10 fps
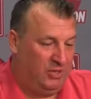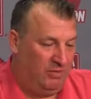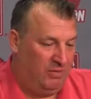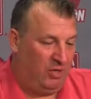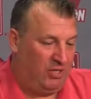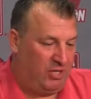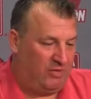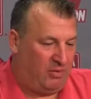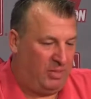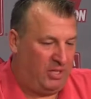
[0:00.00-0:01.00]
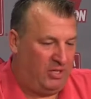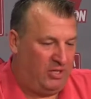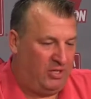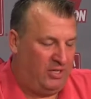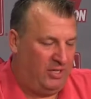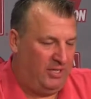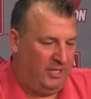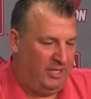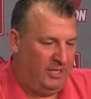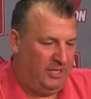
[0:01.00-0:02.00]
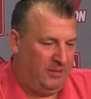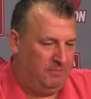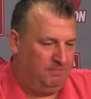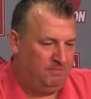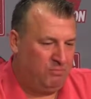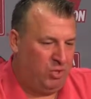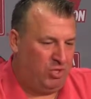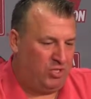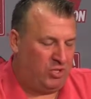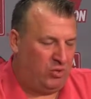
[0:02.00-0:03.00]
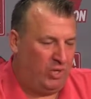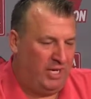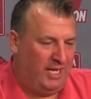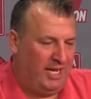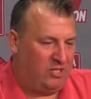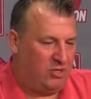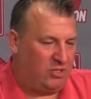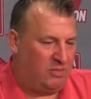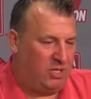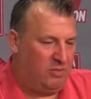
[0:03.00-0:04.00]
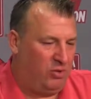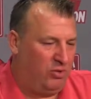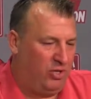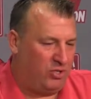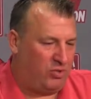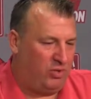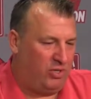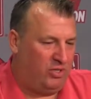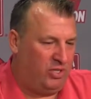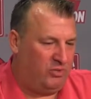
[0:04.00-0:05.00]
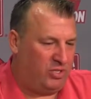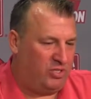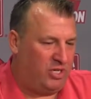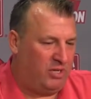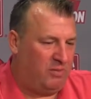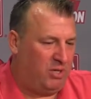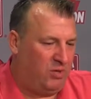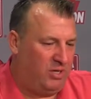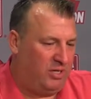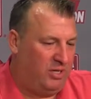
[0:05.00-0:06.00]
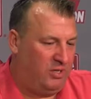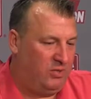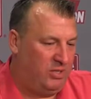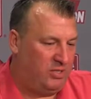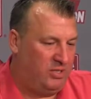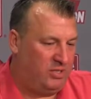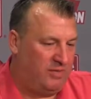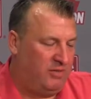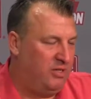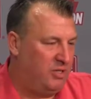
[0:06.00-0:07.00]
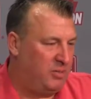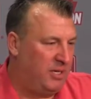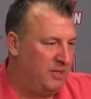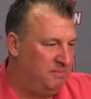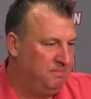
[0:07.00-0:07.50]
very tough competitor, and you can tell the way Dan talked about him early in his career that he was excited about where he can go, and it's evident in his play.